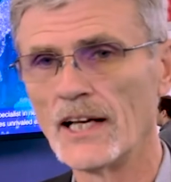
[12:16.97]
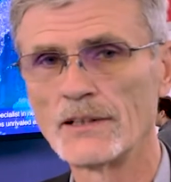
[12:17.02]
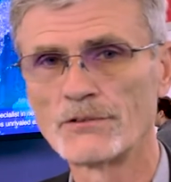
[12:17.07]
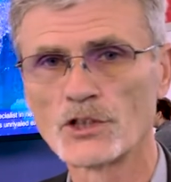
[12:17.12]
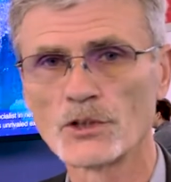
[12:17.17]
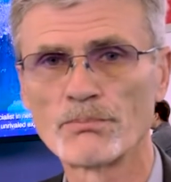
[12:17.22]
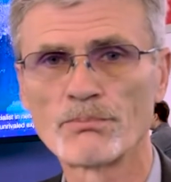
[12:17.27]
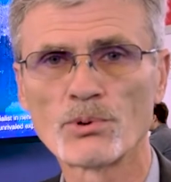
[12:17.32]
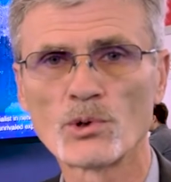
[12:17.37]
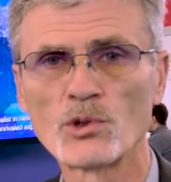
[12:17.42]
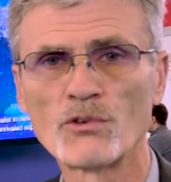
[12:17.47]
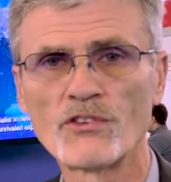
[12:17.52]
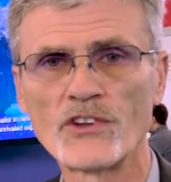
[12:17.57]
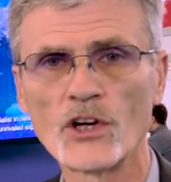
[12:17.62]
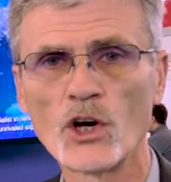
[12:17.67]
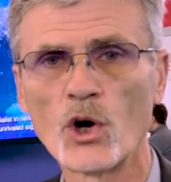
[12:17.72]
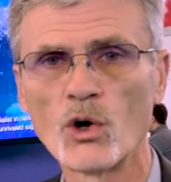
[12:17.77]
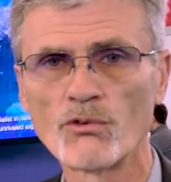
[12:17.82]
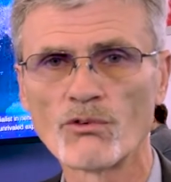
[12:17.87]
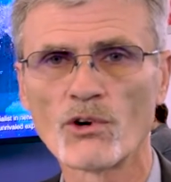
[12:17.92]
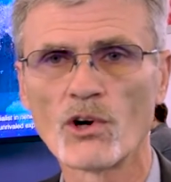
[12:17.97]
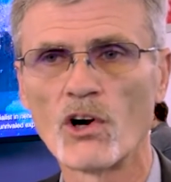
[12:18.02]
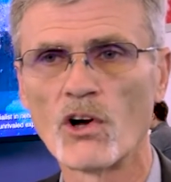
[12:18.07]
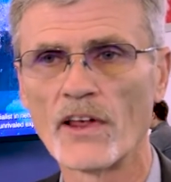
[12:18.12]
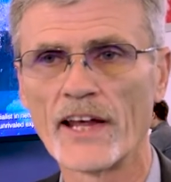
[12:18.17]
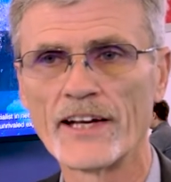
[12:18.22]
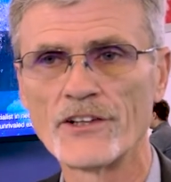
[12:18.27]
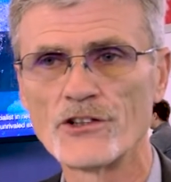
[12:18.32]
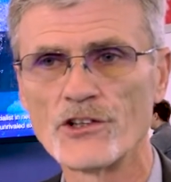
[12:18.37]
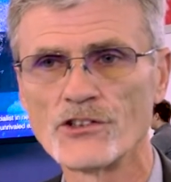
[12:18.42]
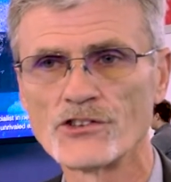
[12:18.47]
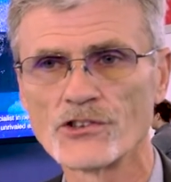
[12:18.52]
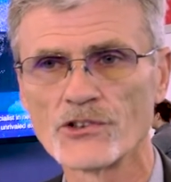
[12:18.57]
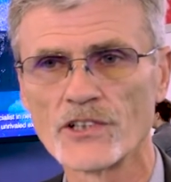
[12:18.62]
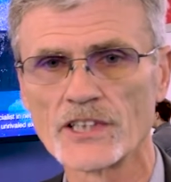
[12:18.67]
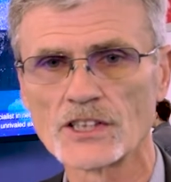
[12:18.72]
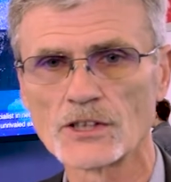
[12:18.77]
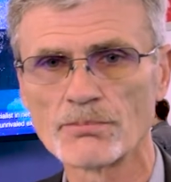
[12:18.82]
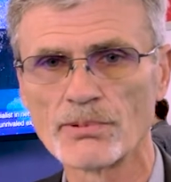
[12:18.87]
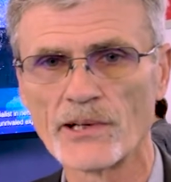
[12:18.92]
to improve the overall end user
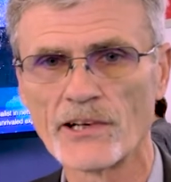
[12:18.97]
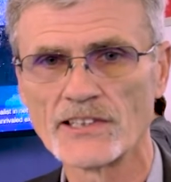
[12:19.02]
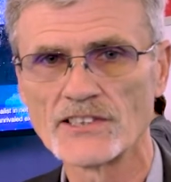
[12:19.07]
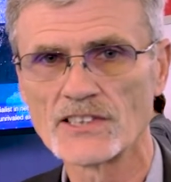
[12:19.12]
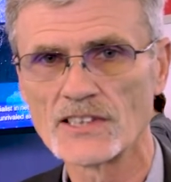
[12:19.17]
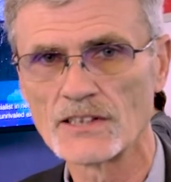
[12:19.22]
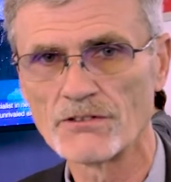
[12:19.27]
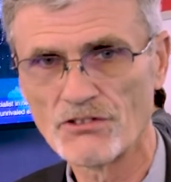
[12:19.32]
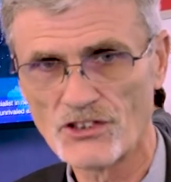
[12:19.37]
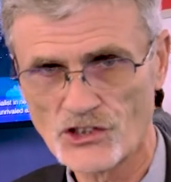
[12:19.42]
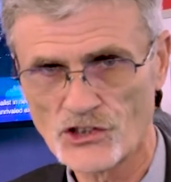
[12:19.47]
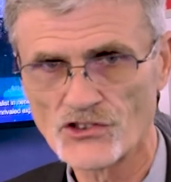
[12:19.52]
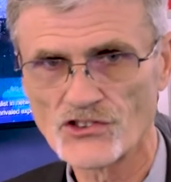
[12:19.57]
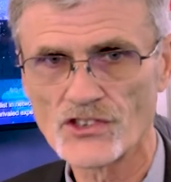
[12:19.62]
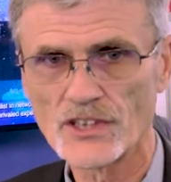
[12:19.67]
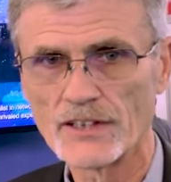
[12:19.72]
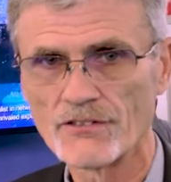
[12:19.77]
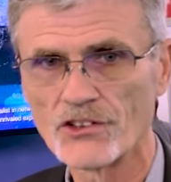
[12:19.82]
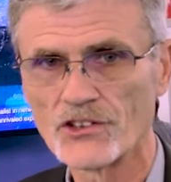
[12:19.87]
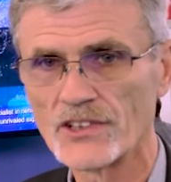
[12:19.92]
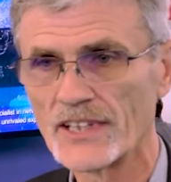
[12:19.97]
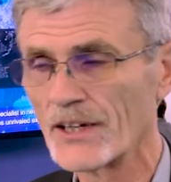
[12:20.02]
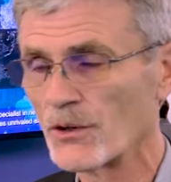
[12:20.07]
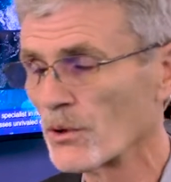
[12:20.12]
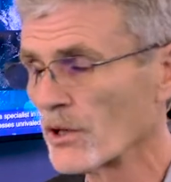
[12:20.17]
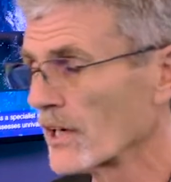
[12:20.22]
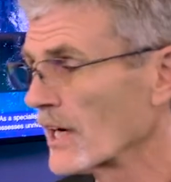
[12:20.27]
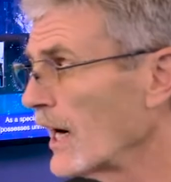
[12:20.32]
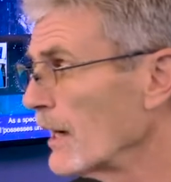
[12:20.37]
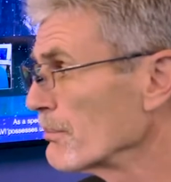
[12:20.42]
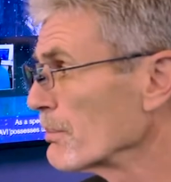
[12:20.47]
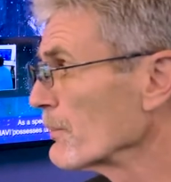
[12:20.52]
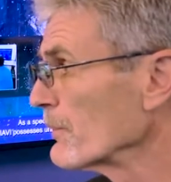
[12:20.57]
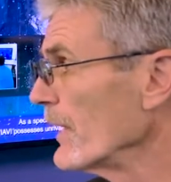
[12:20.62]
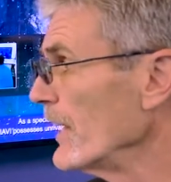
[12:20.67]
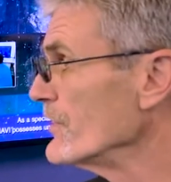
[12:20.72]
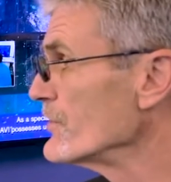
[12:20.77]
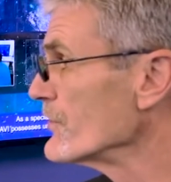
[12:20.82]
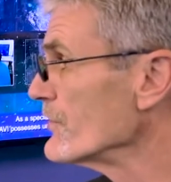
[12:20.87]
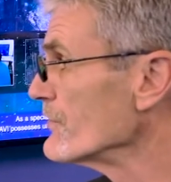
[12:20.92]
experience and efficiency of your network
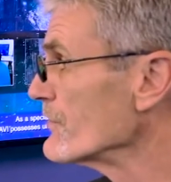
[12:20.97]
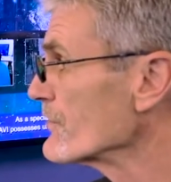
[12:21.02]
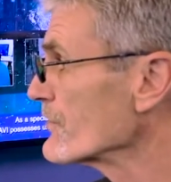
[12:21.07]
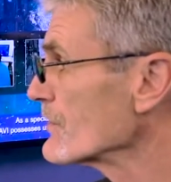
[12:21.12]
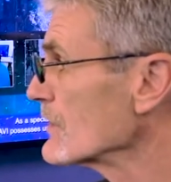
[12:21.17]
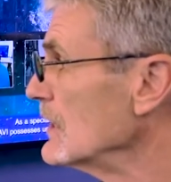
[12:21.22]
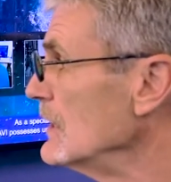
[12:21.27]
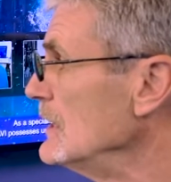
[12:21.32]
operations.